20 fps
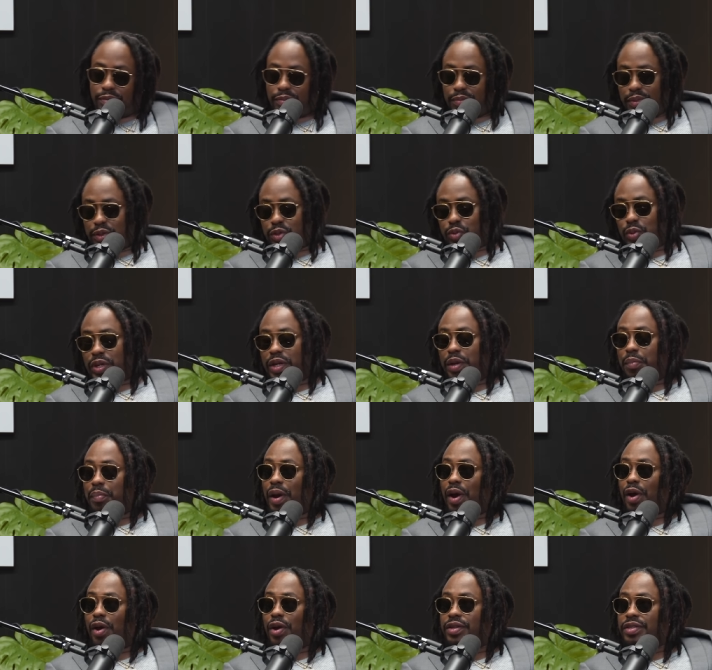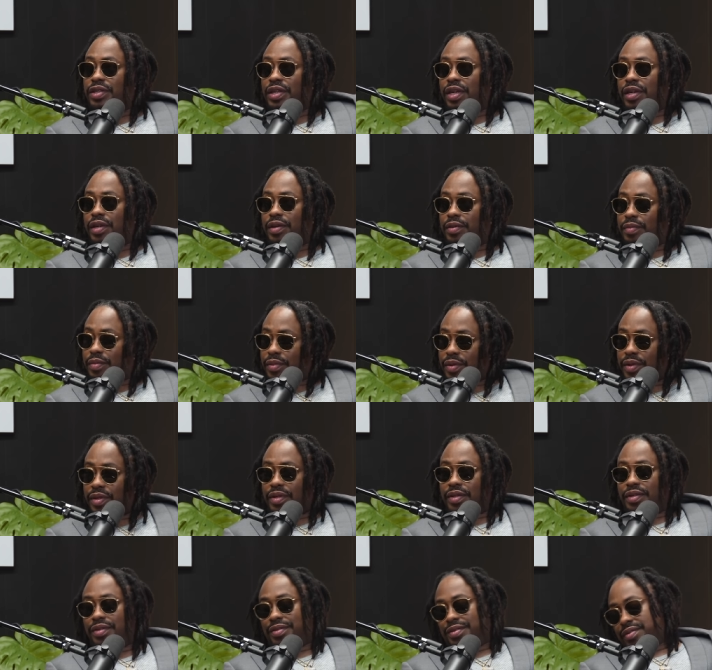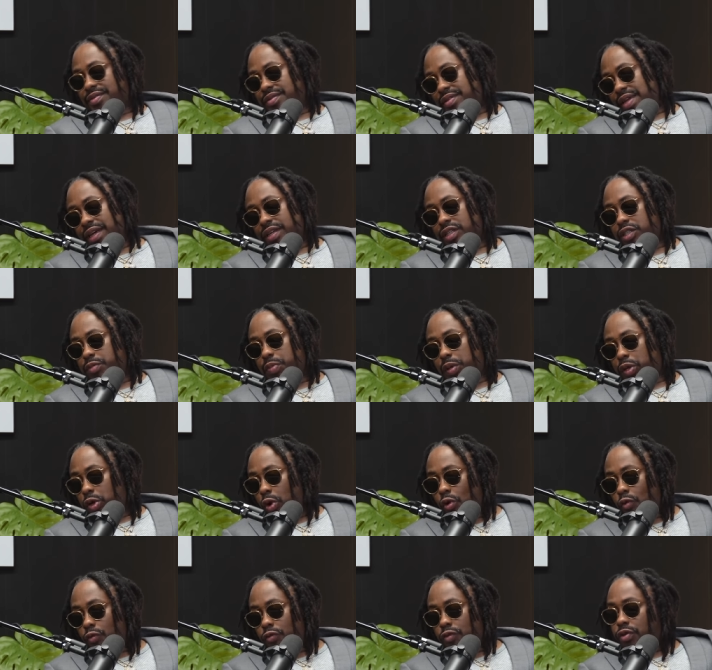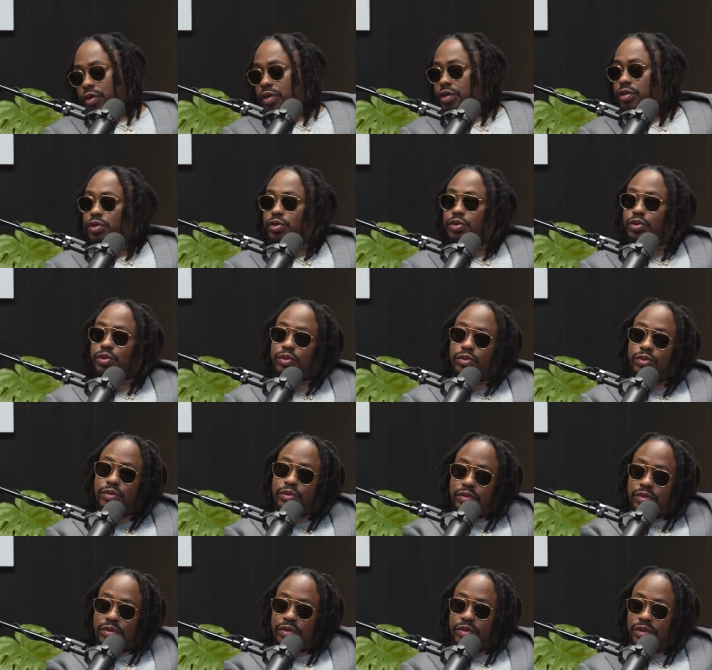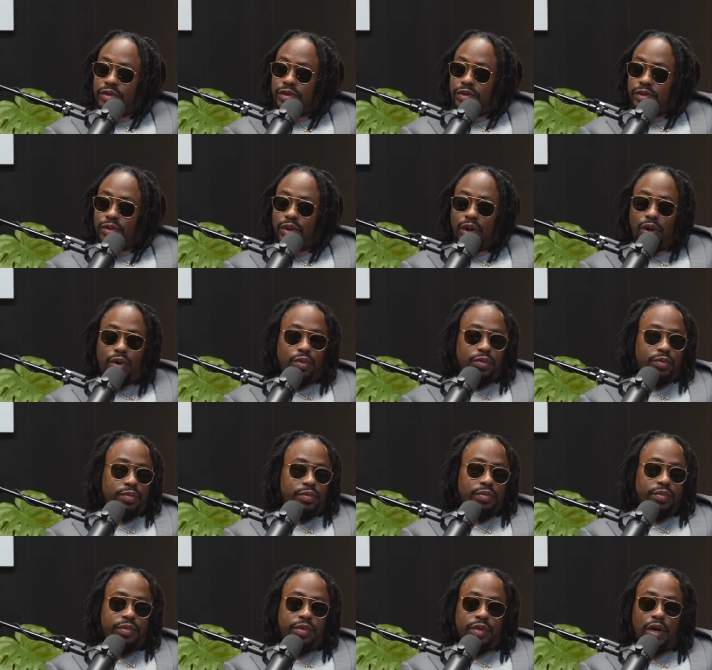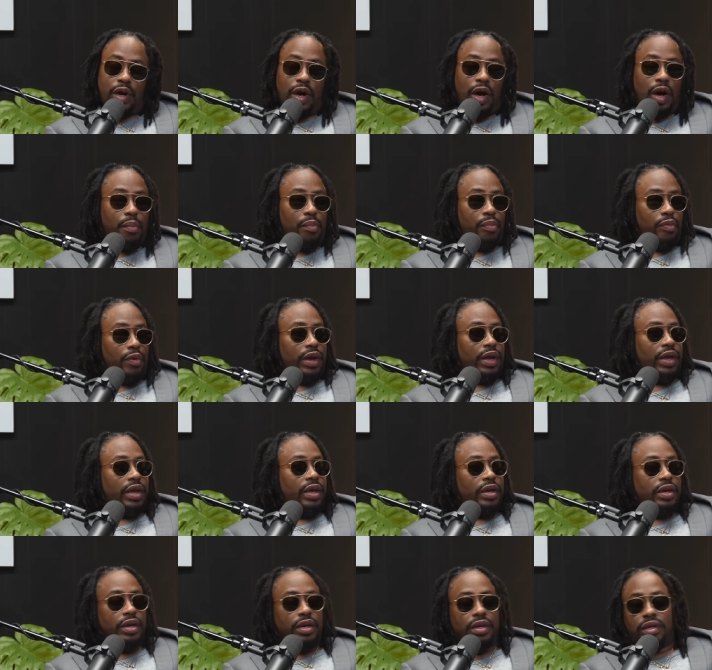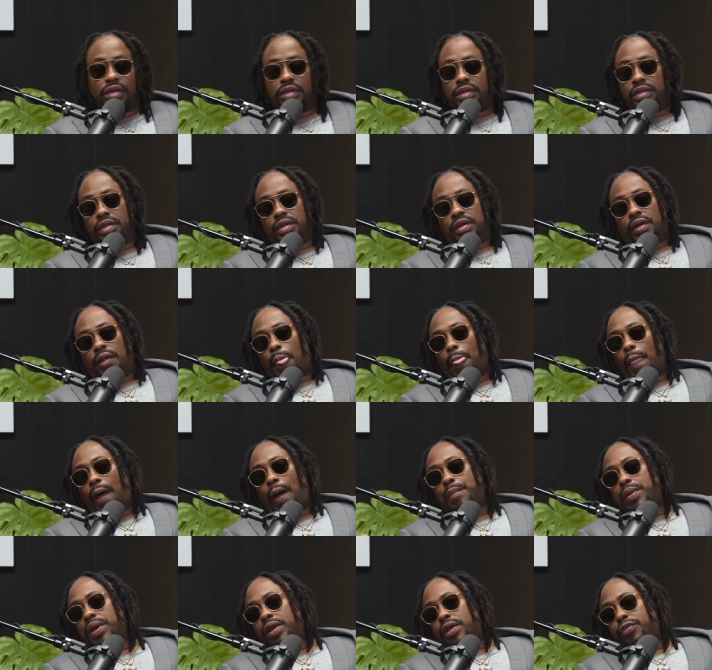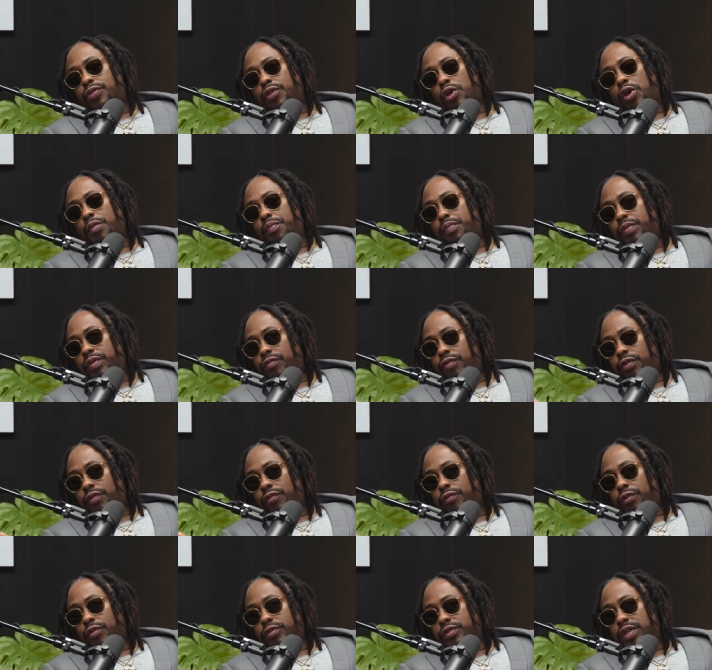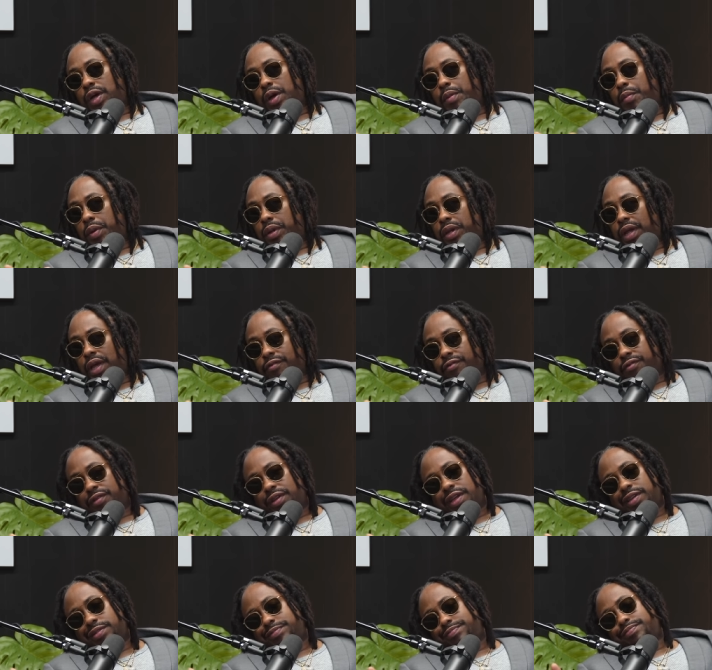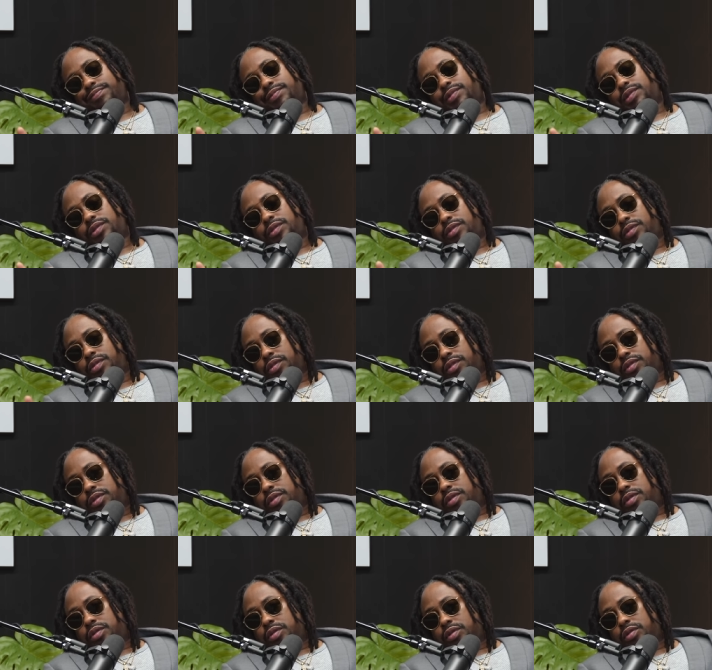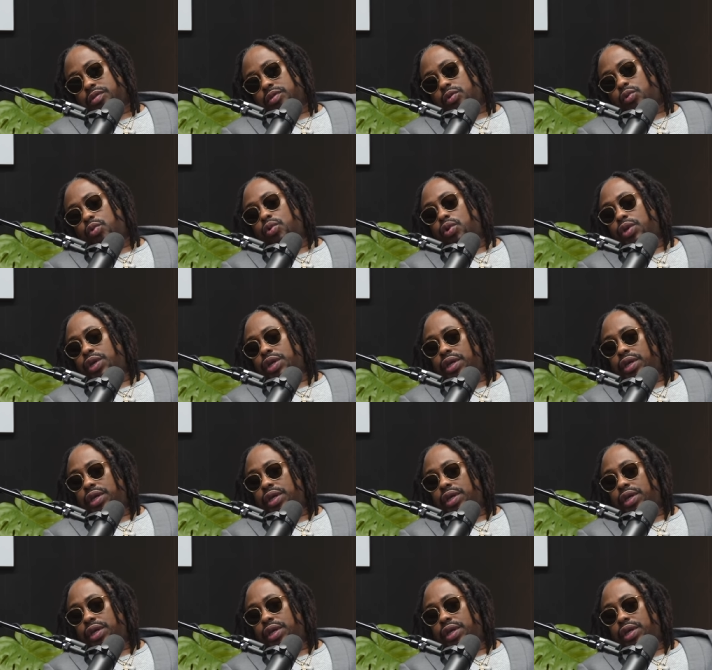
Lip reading: between the parents can spill over into, you know, your upbringing. And I've been in therapy for the first time in my life for like going on a